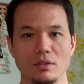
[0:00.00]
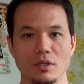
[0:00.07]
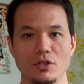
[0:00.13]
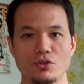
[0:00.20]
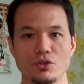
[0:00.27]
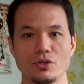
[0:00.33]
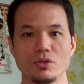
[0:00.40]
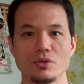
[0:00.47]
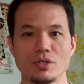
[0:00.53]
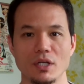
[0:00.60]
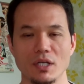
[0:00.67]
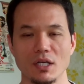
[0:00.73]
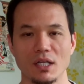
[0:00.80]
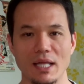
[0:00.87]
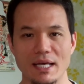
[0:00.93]
introduce
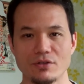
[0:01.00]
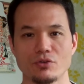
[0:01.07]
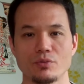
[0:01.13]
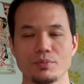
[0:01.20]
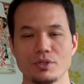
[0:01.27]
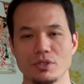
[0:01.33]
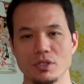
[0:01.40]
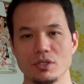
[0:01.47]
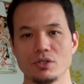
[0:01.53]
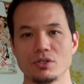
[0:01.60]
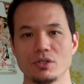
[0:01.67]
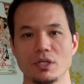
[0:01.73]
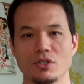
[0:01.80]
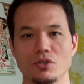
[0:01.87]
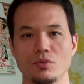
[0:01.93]
any classroom
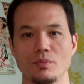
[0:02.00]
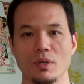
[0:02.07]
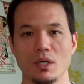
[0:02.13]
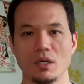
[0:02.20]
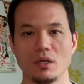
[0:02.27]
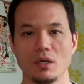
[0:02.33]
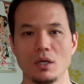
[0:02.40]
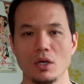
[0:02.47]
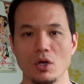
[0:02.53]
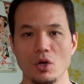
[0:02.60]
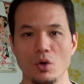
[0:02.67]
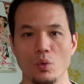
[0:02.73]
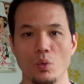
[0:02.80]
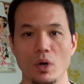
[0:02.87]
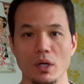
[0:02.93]
procedures that you may
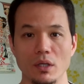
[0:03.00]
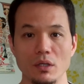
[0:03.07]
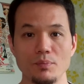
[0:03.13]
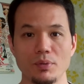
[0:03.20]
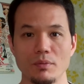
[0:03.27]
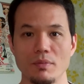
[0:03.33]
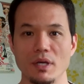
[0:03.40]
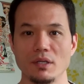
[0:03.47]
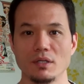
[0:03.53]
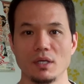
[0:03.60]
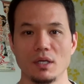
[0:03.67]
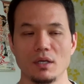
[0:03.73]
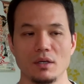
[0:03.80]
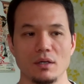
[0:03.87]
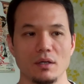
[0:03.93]
want to implement,
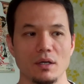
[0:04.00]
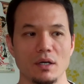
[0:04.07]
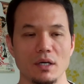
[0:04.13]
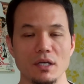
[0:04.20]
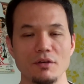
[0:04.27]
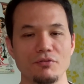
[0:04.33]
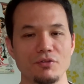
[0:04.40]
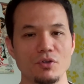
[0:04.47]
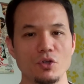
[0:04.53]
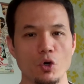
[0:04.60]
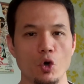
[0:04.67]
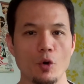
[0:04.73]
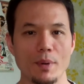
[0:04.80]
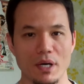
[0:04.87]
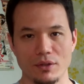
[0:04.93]
if you
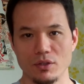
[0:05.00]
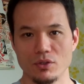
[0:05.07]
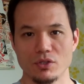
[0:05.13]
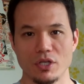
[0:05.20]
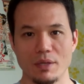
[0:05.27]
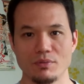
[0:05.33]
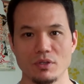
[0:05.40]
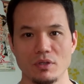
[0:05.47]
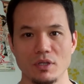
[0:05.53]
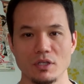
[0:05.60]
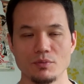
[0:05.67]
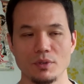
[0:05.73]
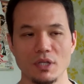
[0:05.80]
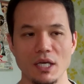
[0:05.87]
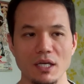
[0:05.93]
know about those types of things.
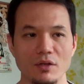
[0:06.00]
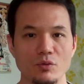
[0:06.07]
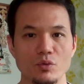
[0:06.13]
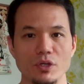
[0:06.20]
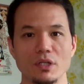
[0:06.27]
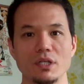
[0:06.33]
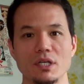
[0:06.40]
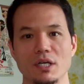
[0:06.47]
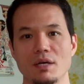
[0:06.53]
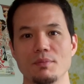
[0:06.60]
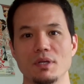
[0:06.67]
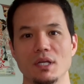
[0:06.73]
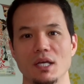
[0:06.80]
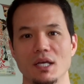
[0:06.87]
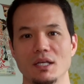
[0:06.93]
But they can really come
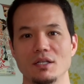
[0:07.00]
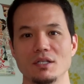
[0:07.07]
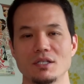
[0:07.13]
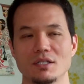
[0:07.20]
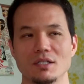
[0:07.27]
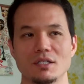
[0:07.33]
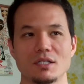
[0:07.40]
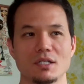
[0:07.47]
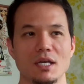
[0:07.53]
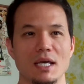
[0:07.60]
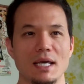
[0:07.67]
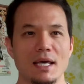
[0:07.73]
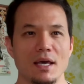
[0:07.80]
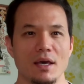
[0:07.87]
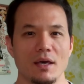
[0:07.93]
in handy, since
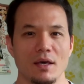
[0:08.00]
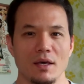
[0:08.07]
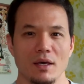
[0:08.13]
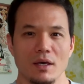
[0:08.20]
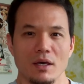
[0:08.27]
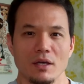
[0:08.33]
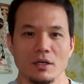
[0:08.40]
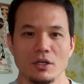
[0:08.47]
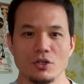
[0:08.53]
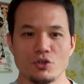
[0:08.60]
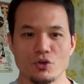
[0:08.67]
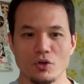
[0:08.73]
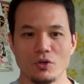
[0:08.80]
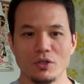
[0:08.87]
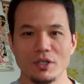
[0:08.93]

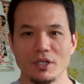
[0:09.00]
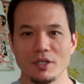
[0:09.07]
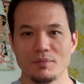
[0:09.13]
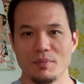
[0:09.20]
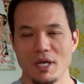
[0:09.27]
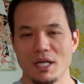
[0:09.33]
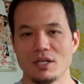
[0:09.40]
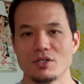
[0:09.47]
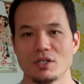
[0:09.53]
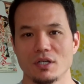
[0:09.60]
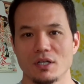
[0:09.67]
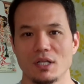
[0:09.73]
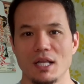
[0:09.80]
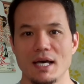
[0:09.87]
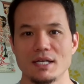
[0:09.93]
controlling and managing a
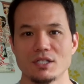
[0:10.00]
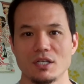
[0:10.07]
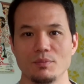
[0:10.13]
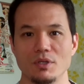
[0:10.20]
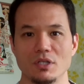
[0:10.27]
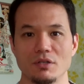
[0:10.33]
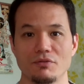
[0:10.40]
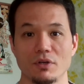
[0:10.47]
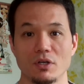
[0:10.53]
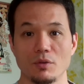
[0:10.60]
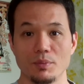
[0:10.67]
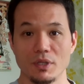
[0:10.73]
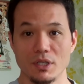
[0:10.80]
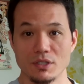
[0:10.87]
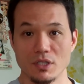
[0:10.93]
class can be difficult
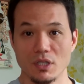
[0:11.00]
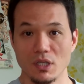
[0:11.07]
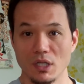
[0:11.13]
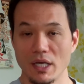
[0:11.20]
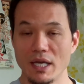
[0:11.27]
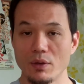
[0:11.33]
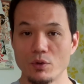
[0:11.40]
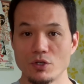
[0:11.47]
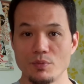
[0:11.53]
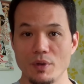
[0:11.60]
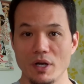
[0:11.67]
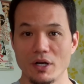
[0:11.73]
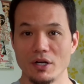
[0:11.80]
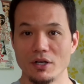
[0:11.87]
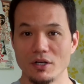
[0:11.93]
because of the language
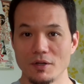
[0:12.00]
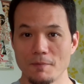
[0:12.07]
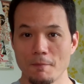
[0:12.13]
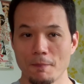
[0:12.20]
barrier,